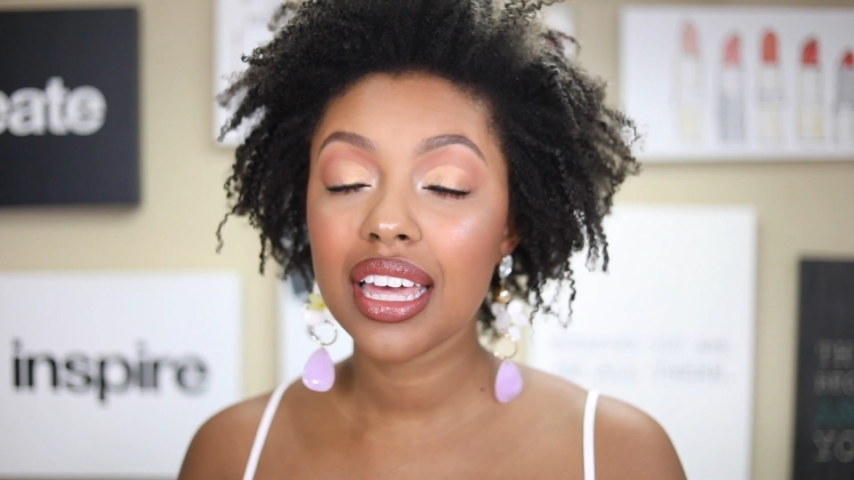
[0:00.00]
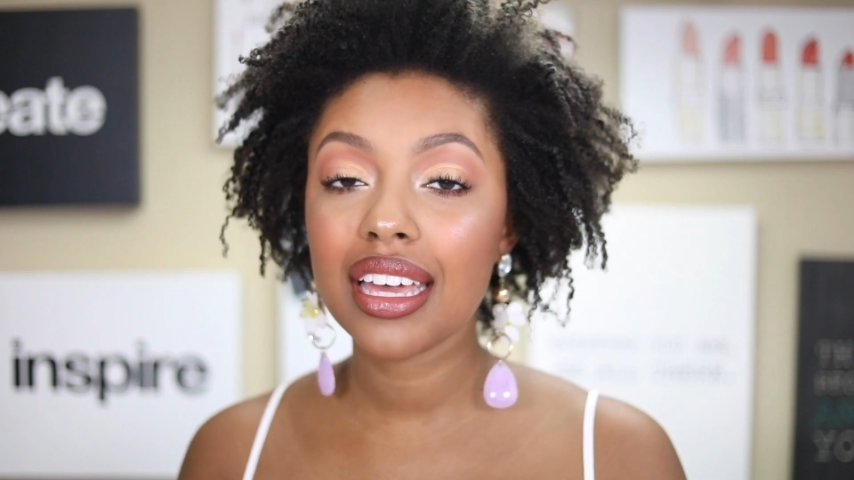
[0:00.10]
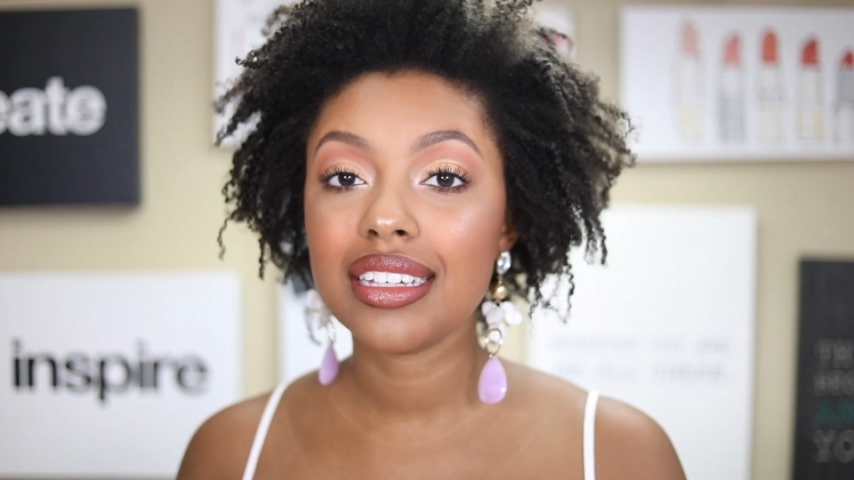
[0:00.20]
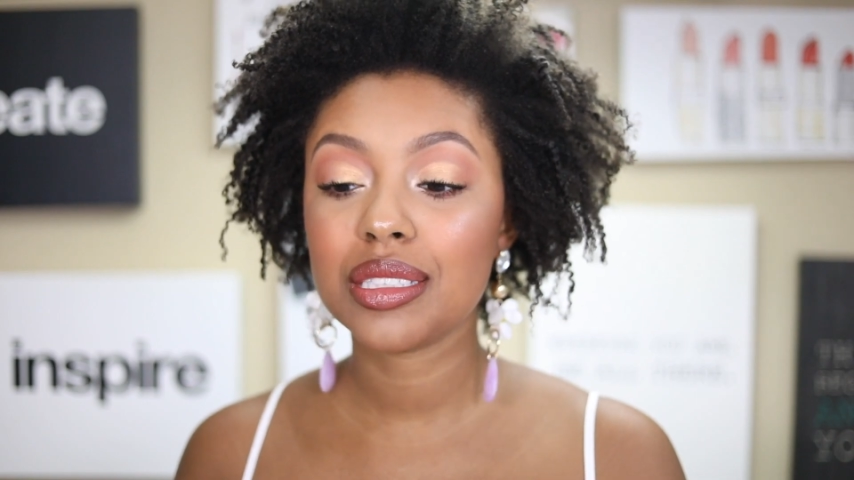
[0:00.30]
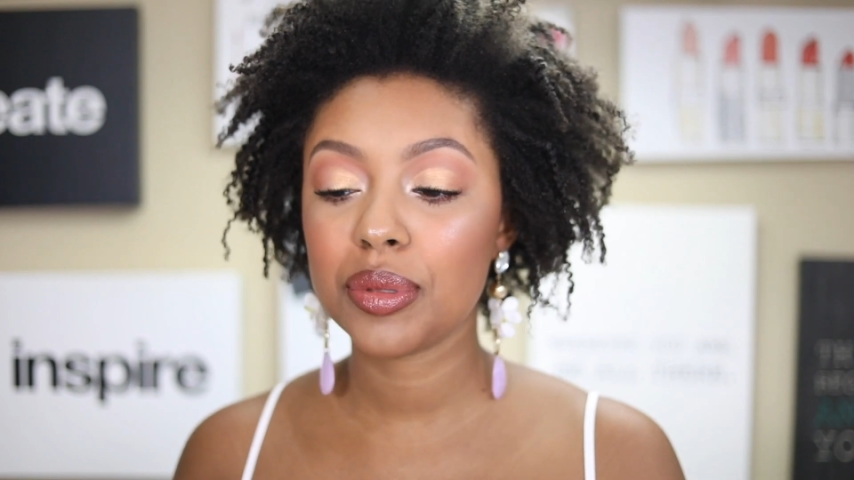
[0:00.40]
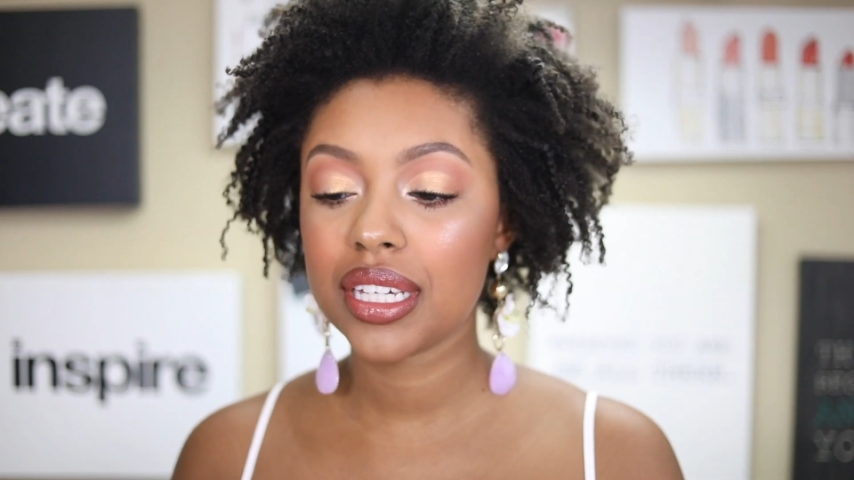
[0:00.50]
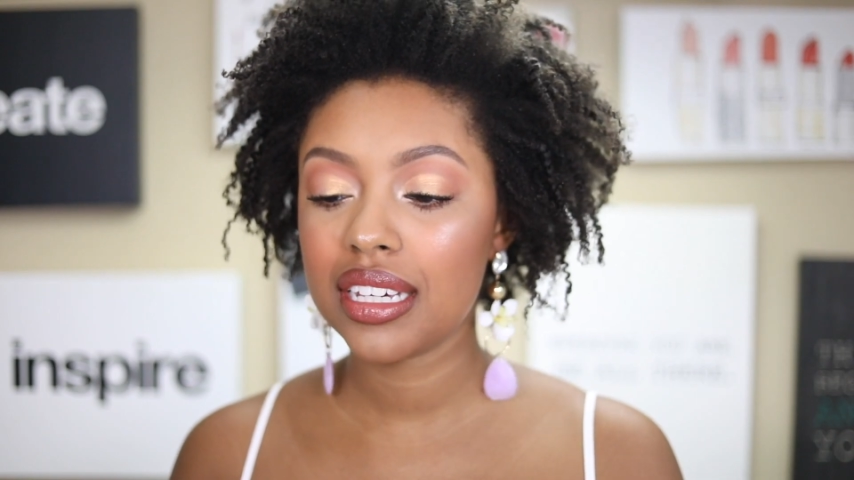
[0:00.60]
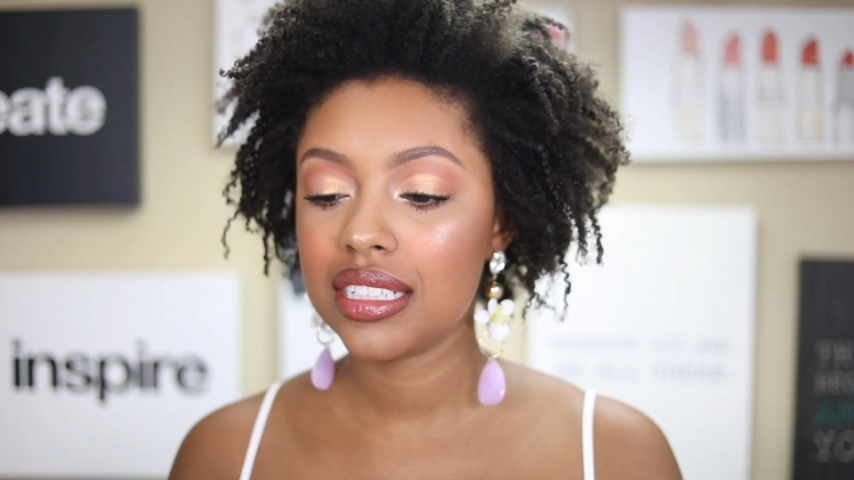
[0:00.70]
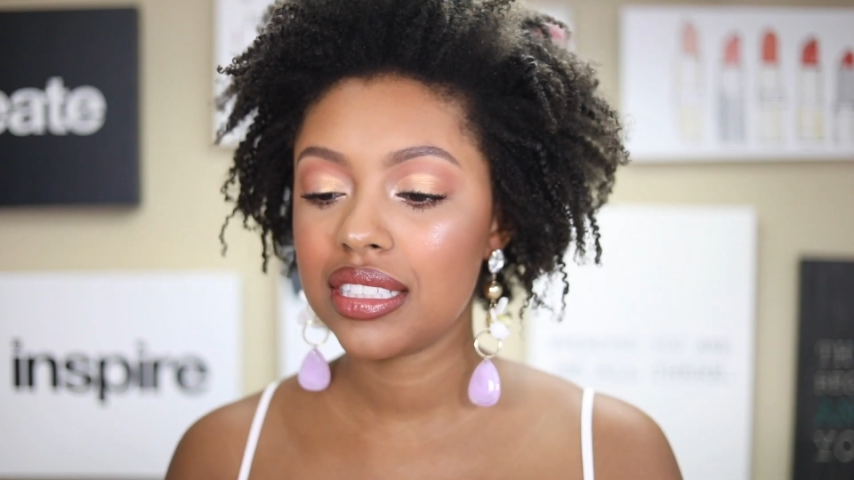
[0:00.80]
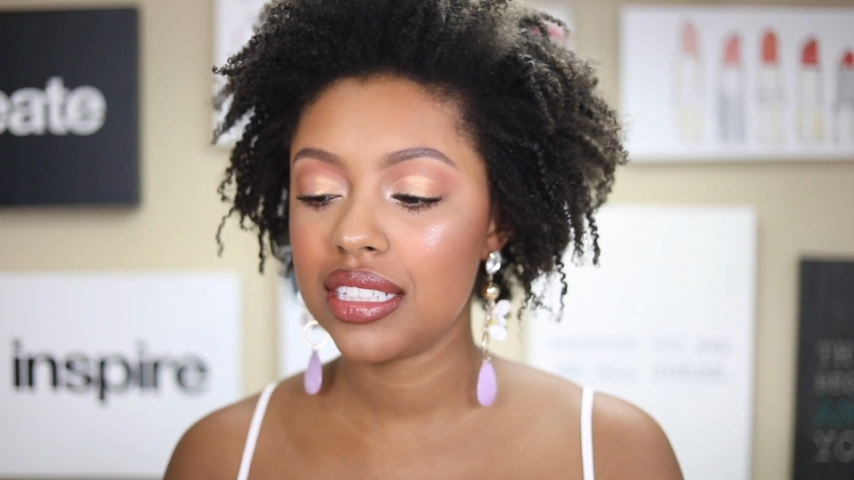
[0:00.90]
that is
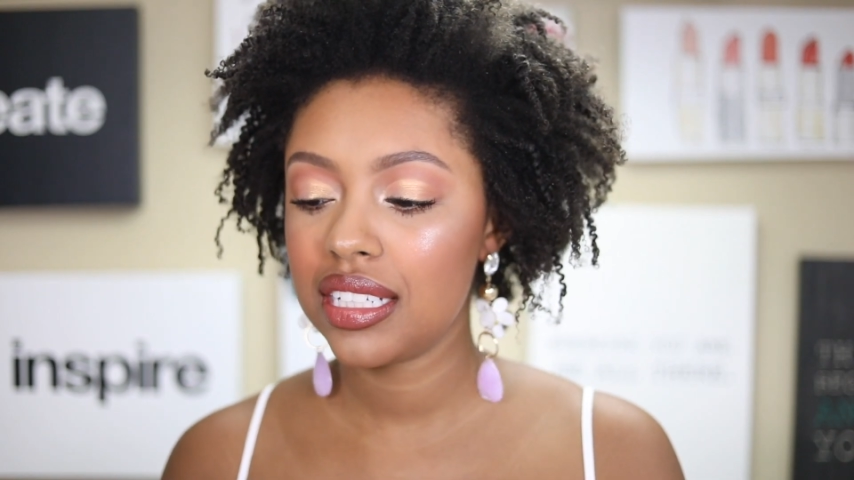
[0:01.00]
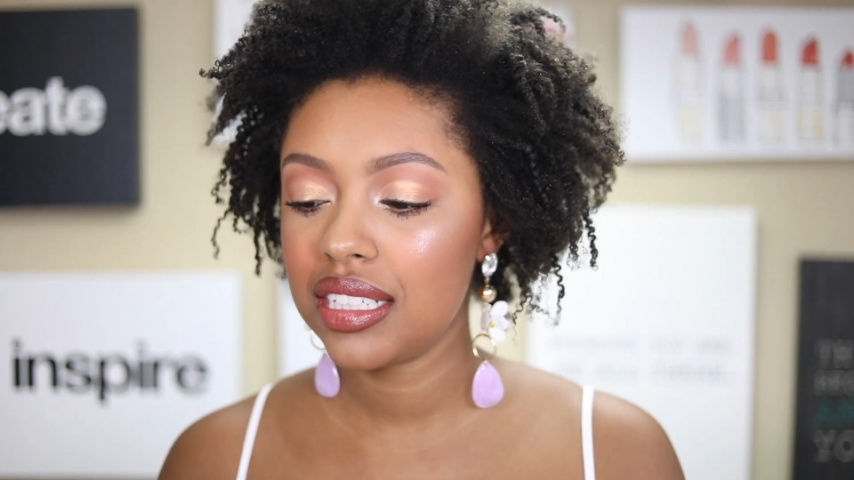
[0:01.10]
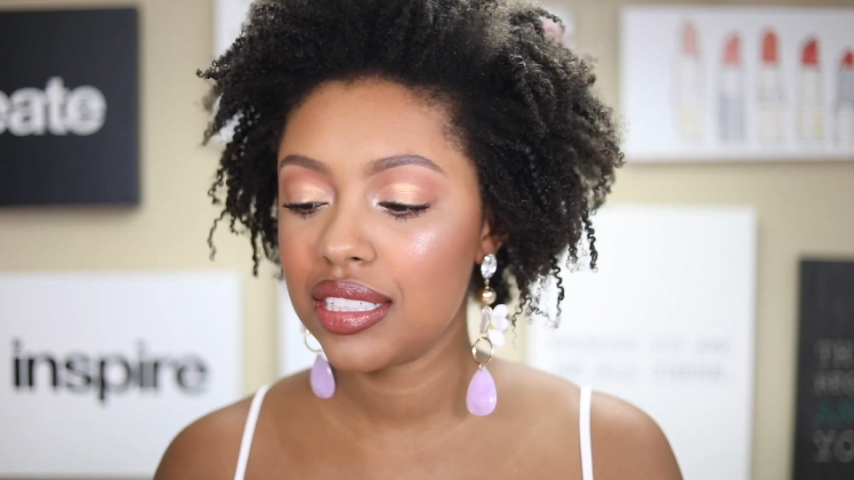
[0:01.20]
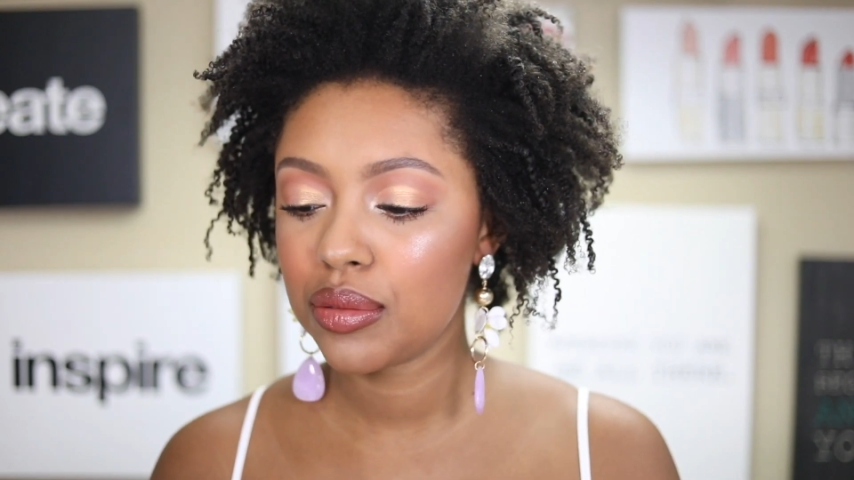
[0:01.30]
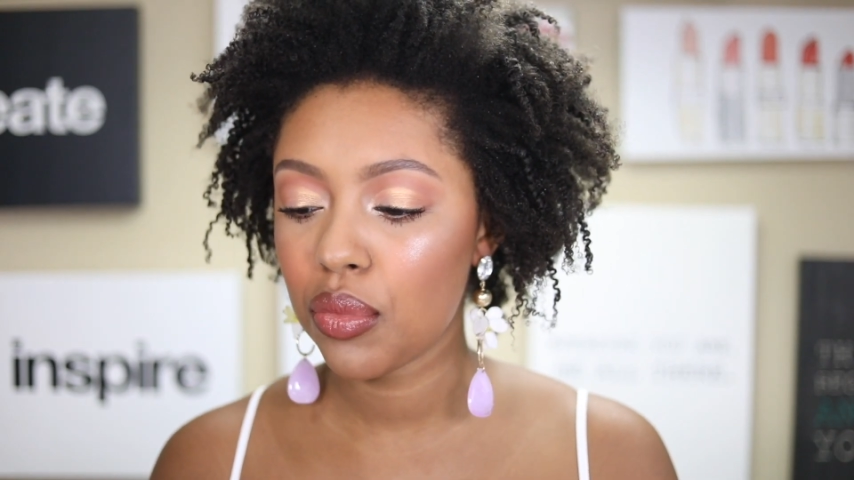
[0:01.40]
because it is